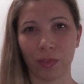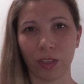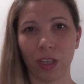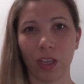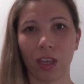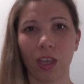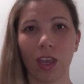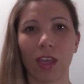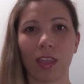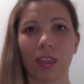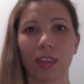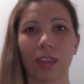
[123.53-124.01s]

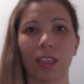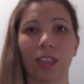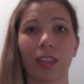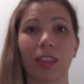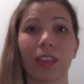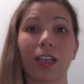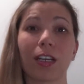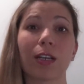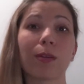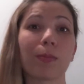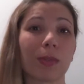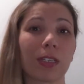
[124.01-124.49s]
the
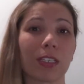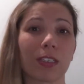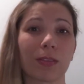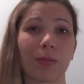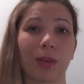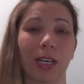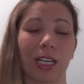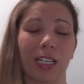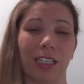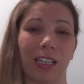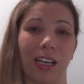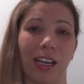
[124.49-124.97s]
therapist
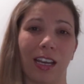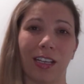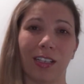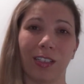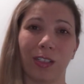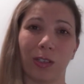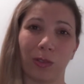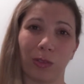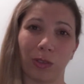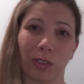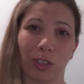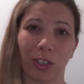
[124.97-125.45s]
might
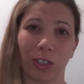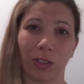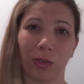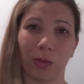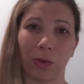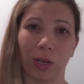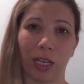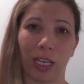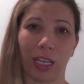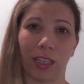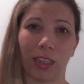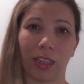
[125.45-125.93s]
diagnose her
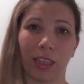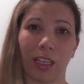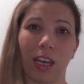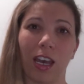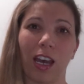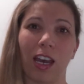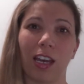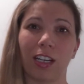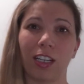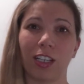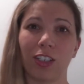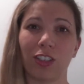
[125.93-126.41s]
with an
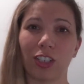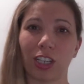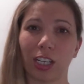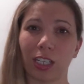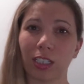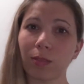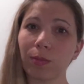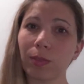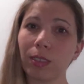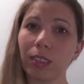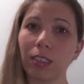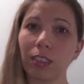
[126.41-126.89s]

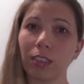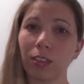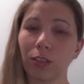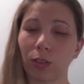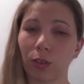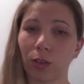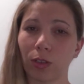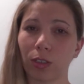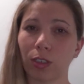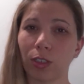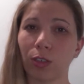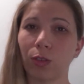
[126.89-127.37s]
adjustment
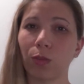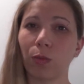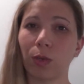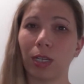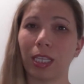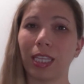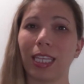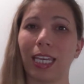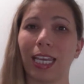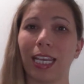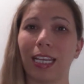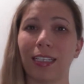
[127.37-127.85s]
disorder with
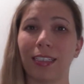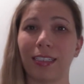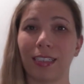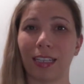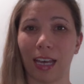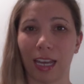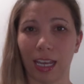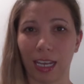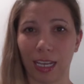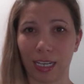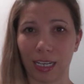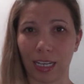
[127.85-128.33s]

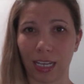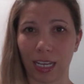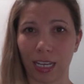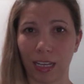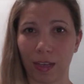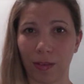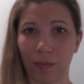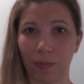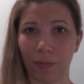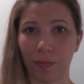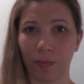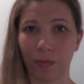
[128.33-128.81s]
anxiety
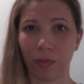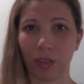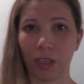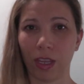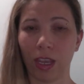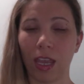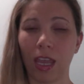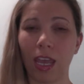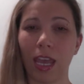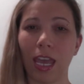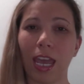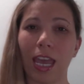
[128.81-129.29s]

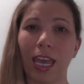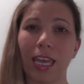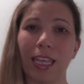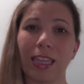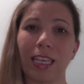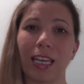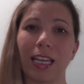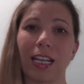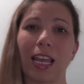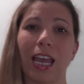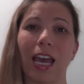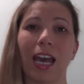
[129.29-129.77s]
and then
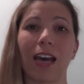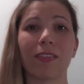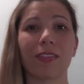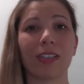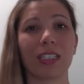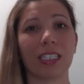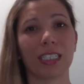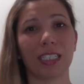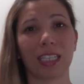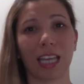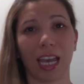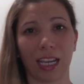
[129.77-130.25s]
have a
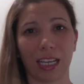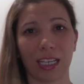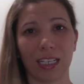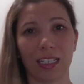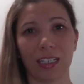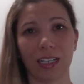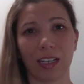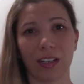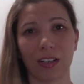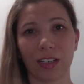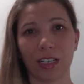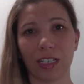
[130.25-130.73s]

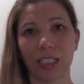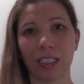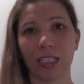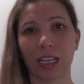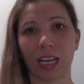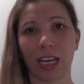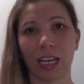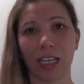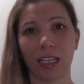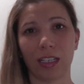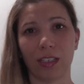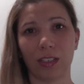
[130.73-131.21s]
secondary
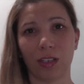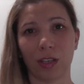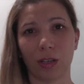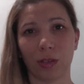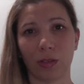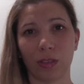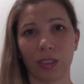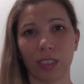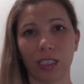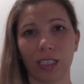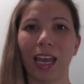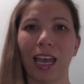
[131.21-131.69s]

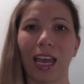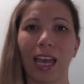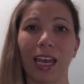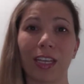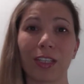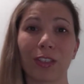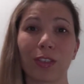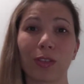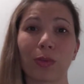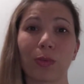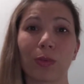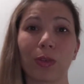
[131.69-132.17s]
diagnosis,
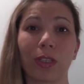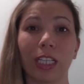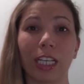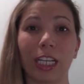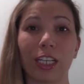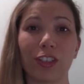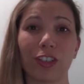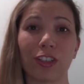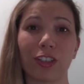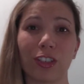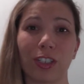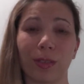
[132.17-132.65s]

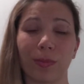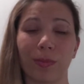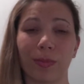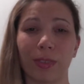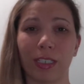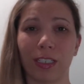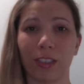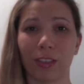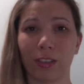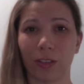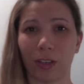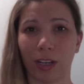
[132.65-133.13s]
relationship
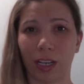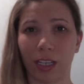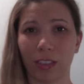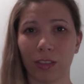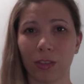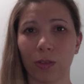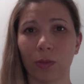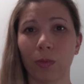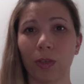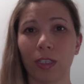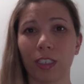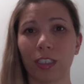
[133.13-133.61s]
distress
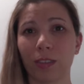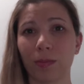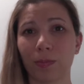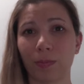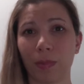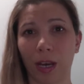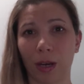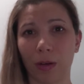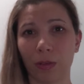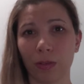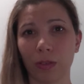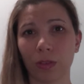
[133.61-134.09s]
with
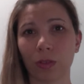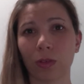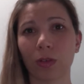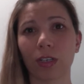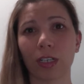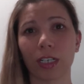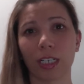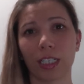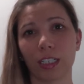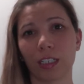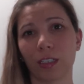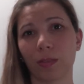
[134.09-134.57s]
spouse or
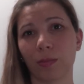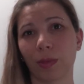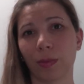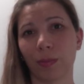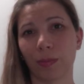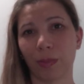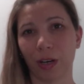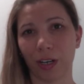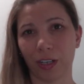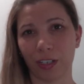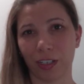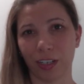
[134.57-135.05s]
intimate
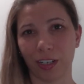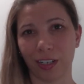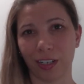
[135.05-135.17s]
partner.